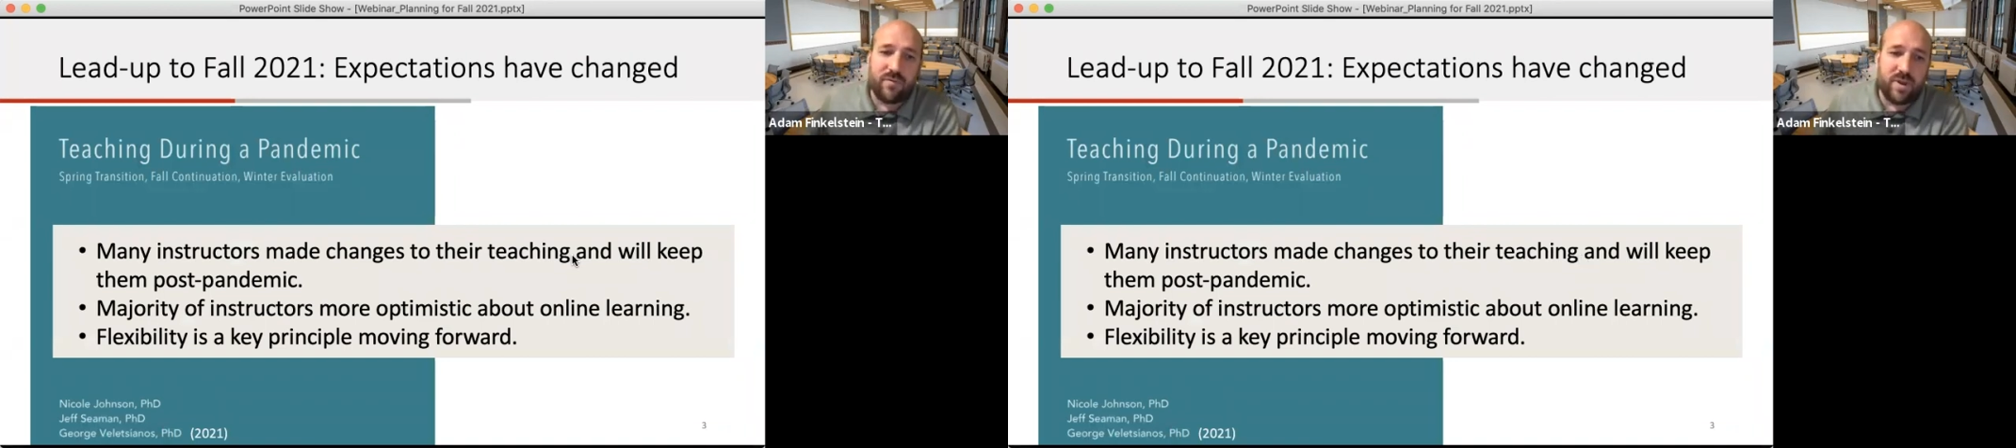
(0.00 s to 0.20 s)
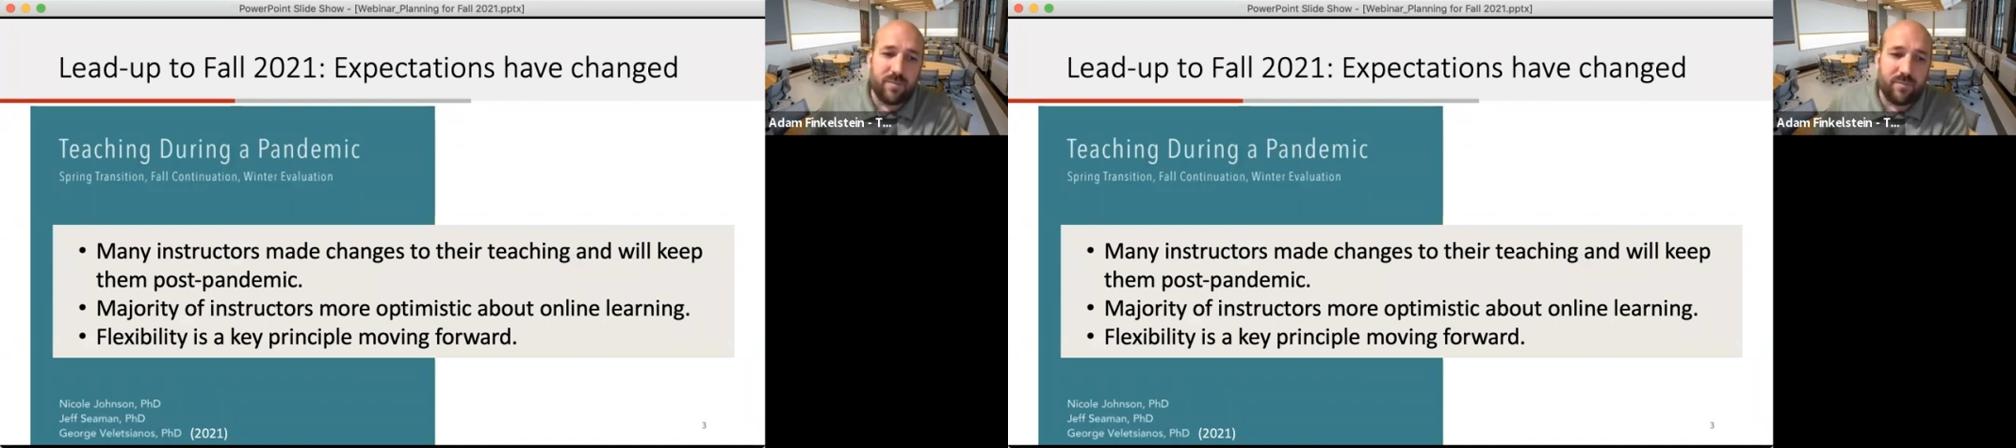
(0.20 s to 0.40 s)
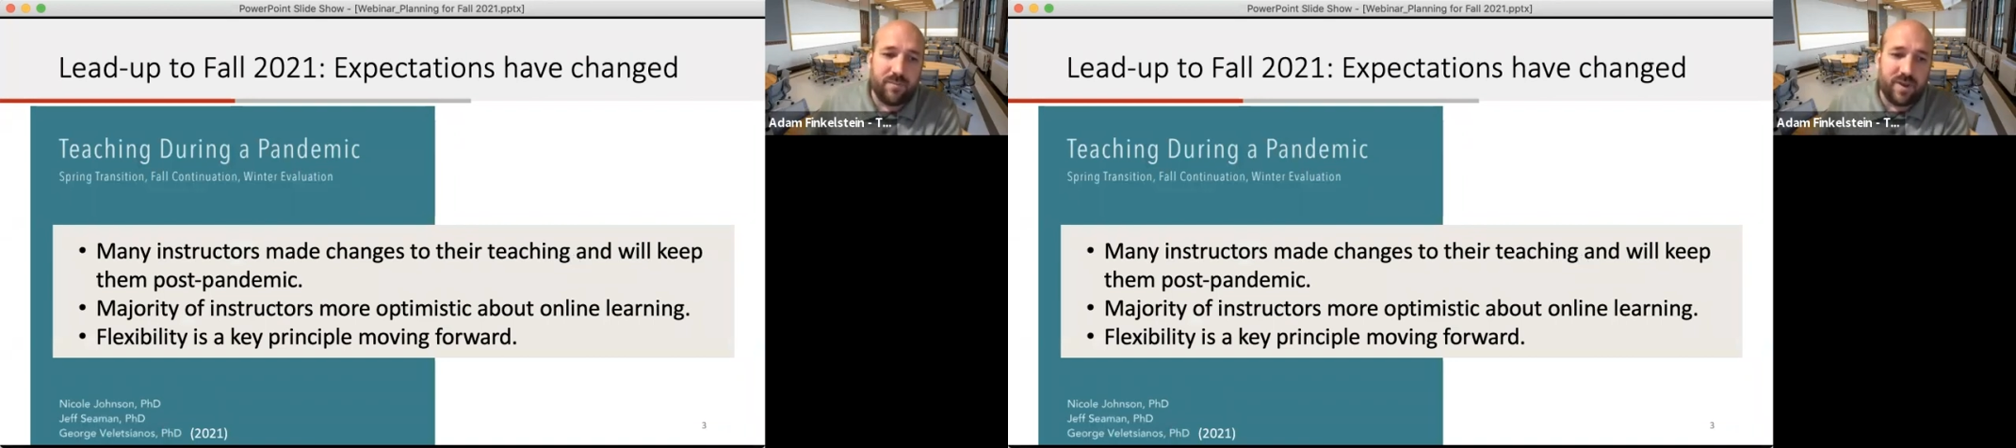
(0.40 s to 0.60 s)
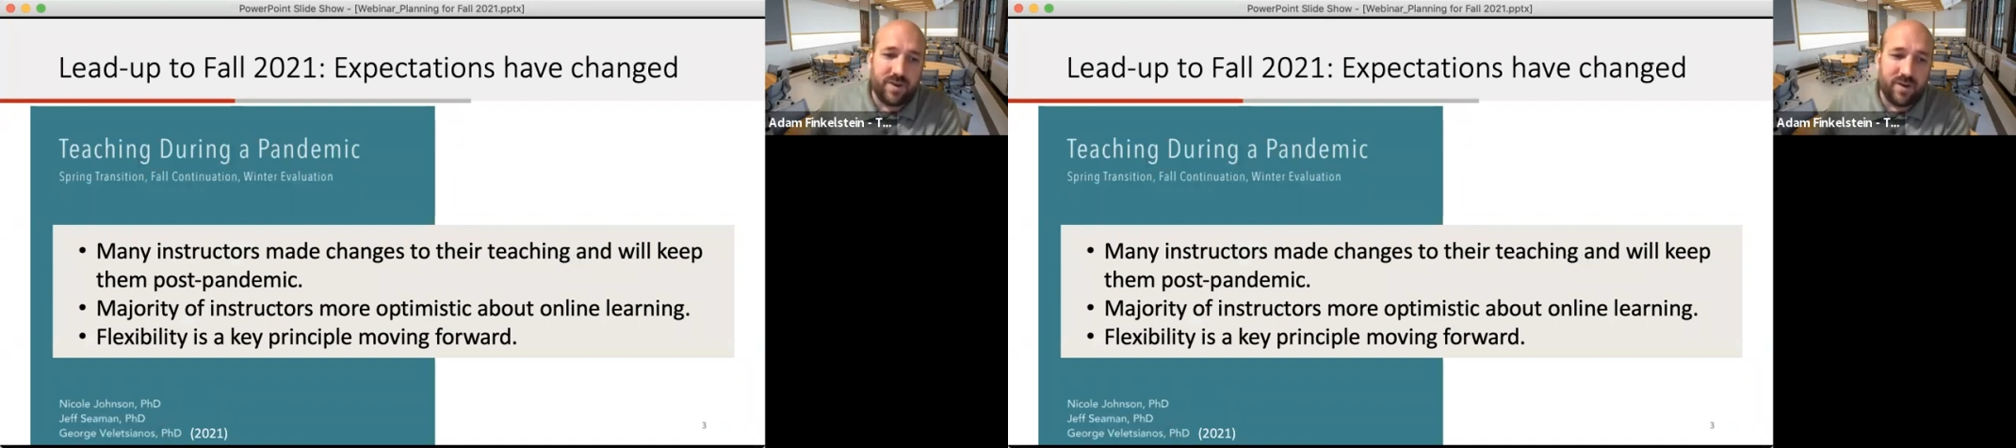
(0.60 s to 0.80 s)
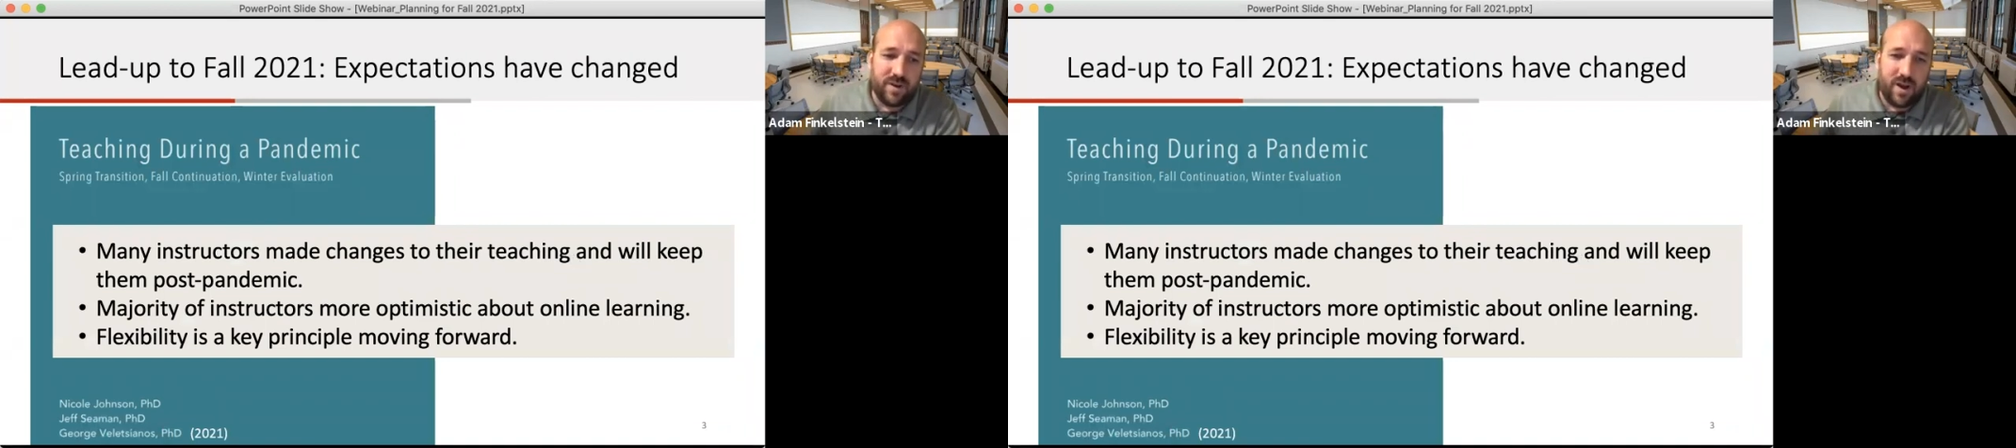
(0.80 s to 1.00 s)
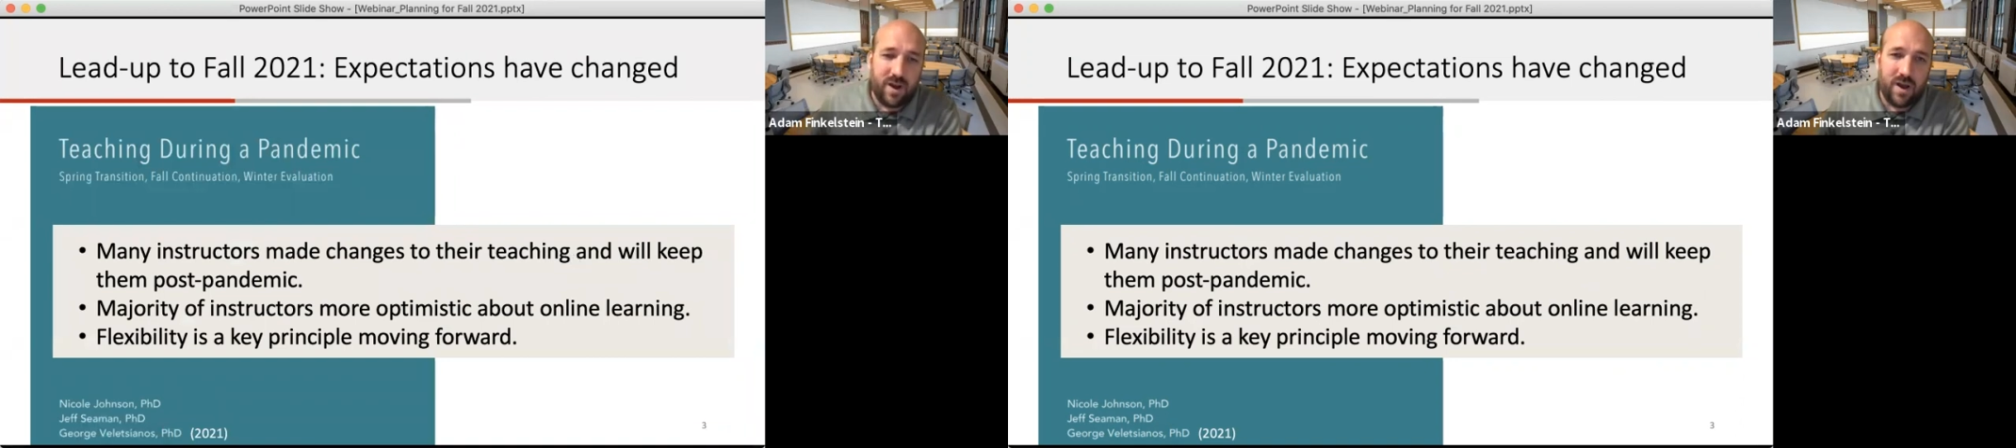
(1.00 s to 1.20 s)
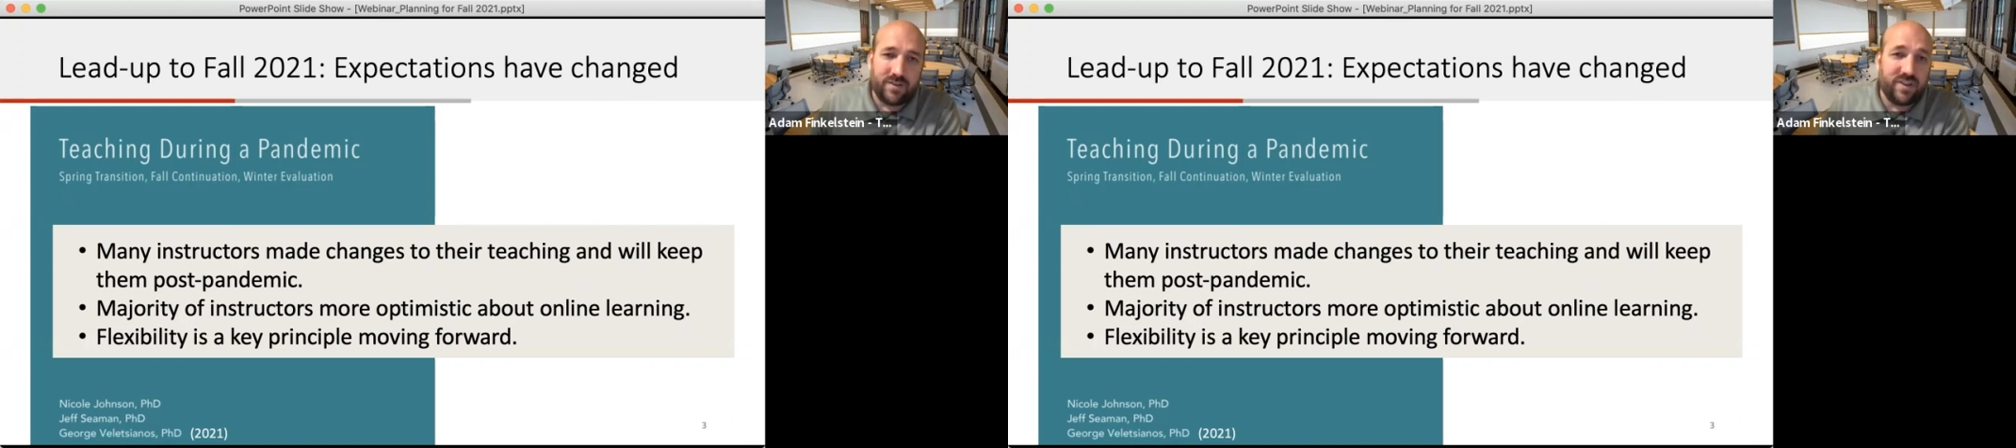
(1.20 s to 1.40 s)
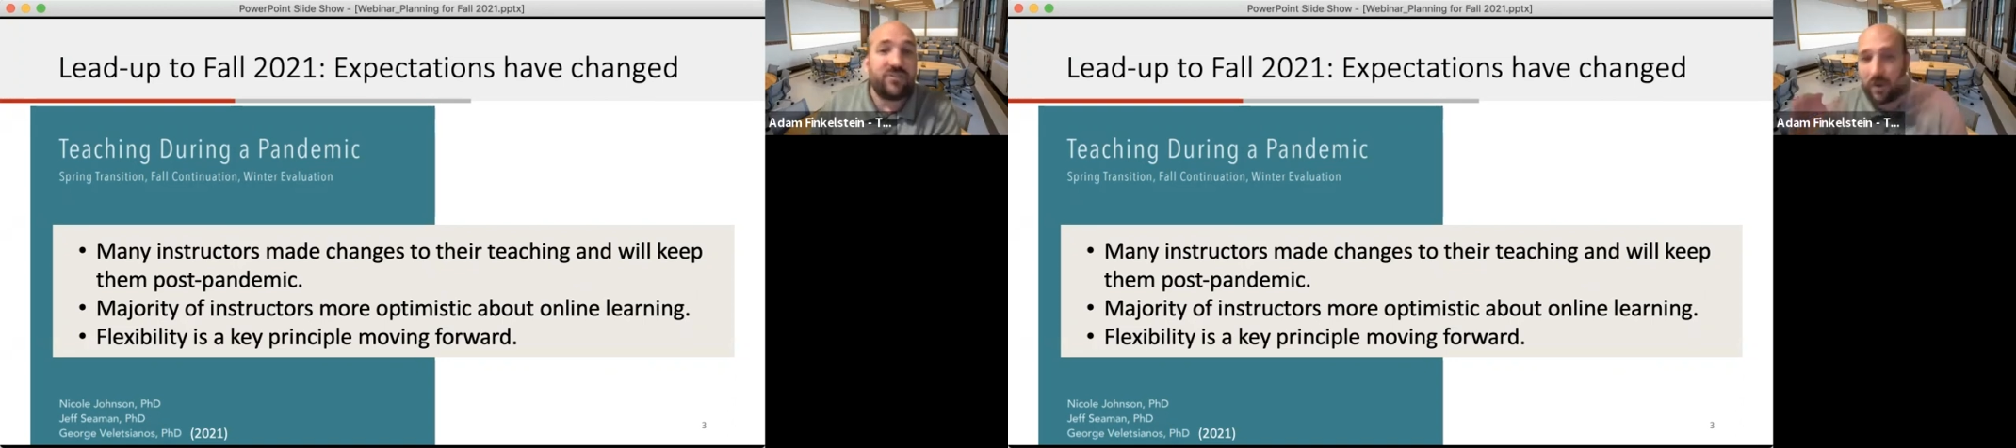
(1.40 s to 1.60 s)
been teaching